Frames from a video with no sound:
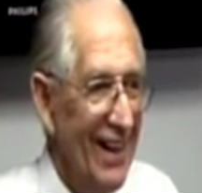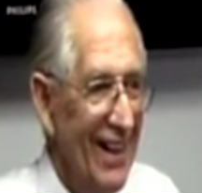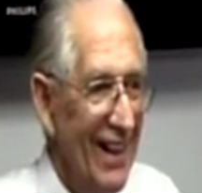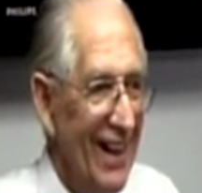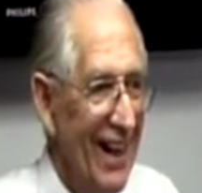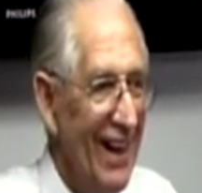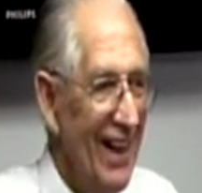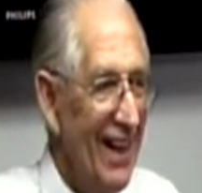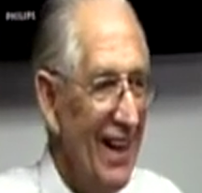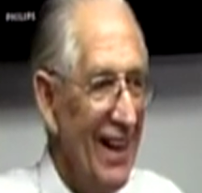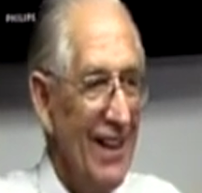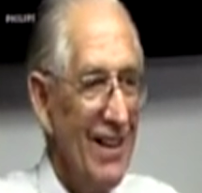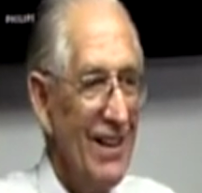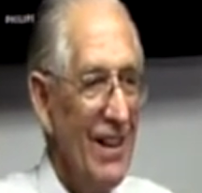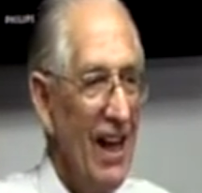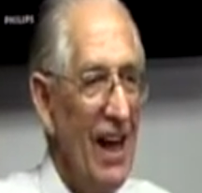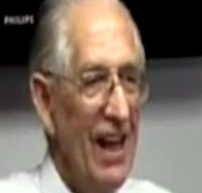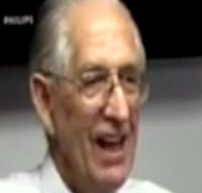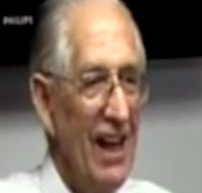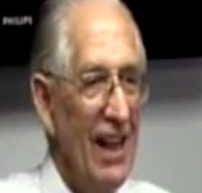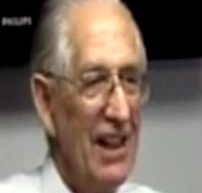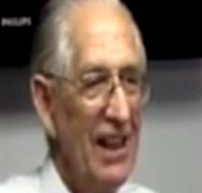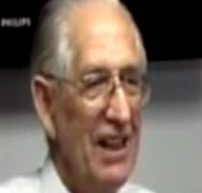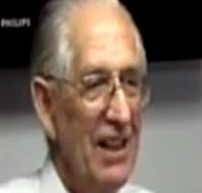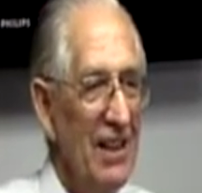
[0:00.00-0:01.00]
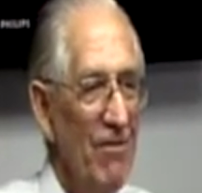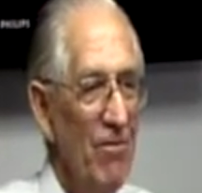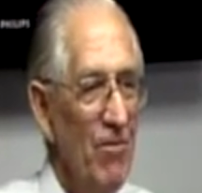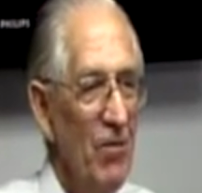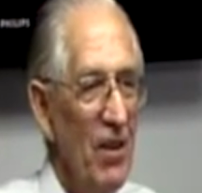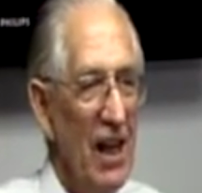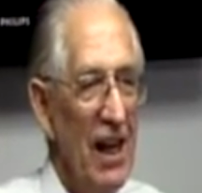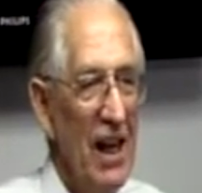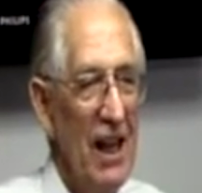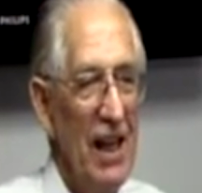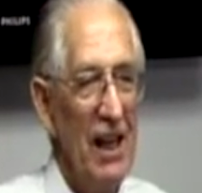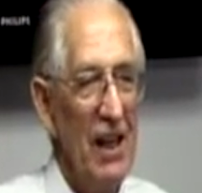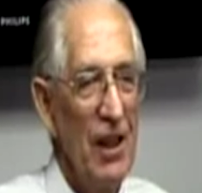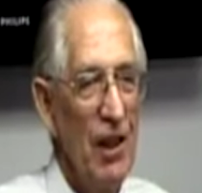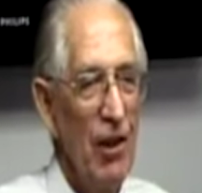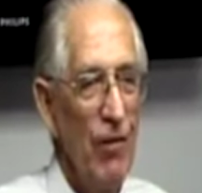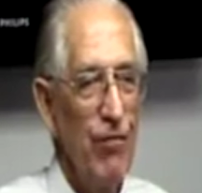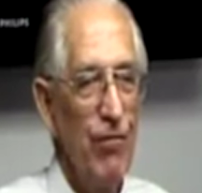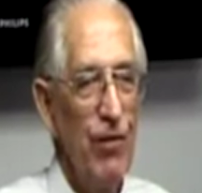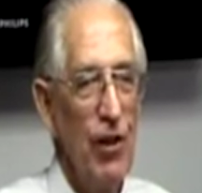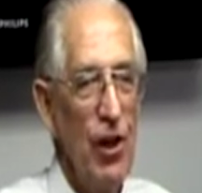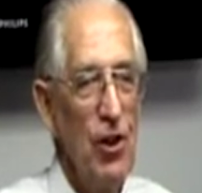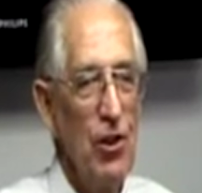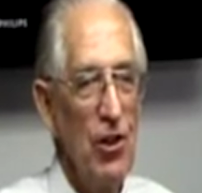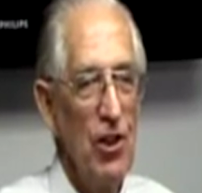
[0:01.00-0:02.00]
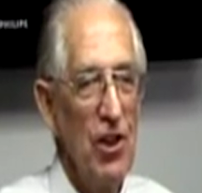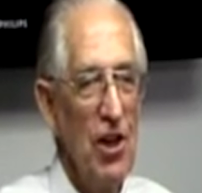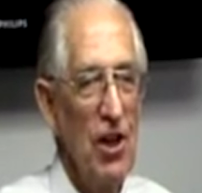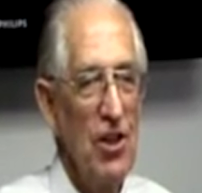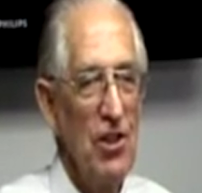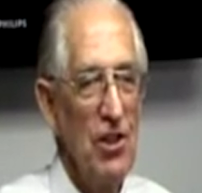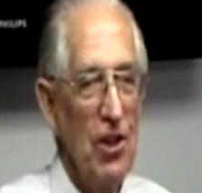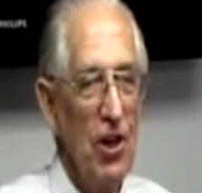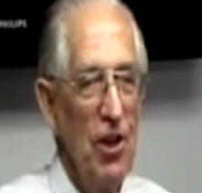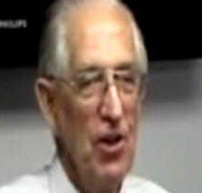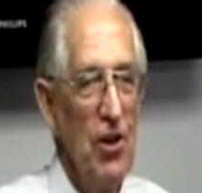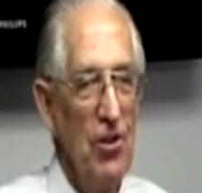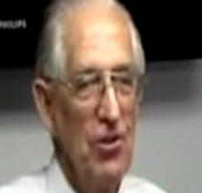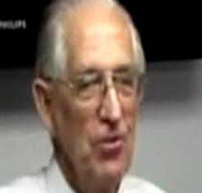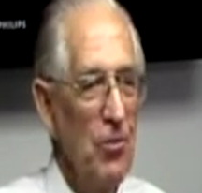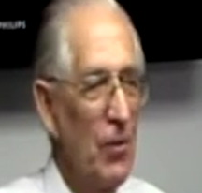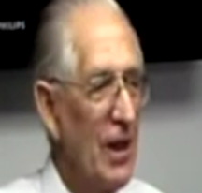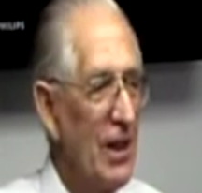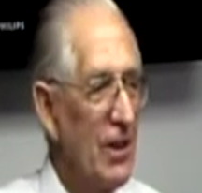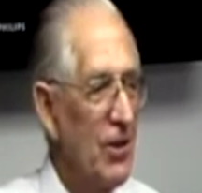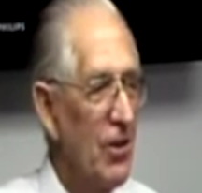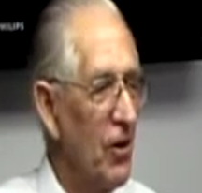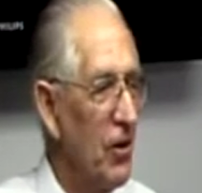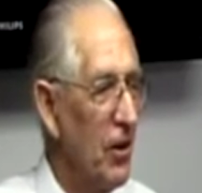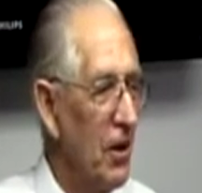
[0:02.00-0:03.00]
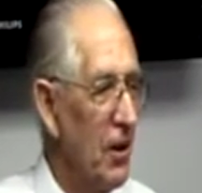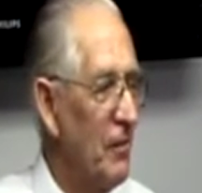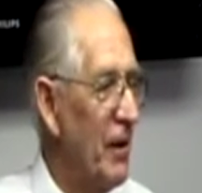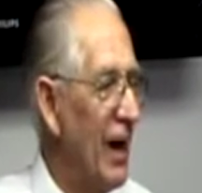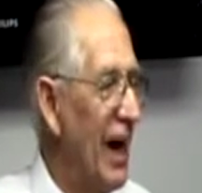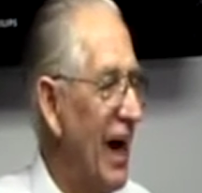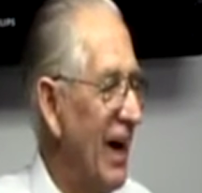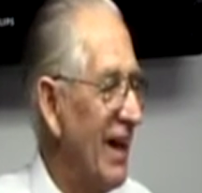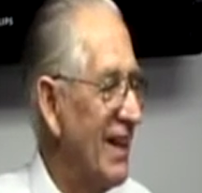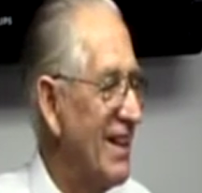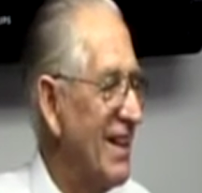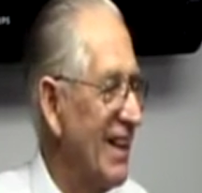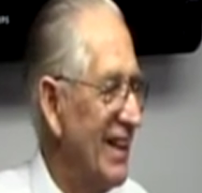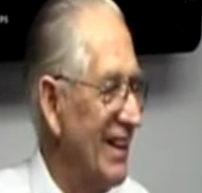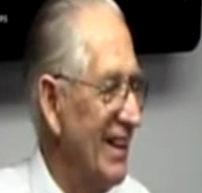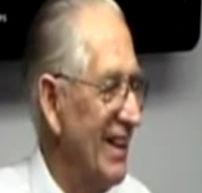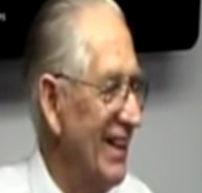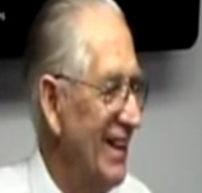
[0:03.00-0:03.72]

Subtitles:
any confusion as to who we're talking about?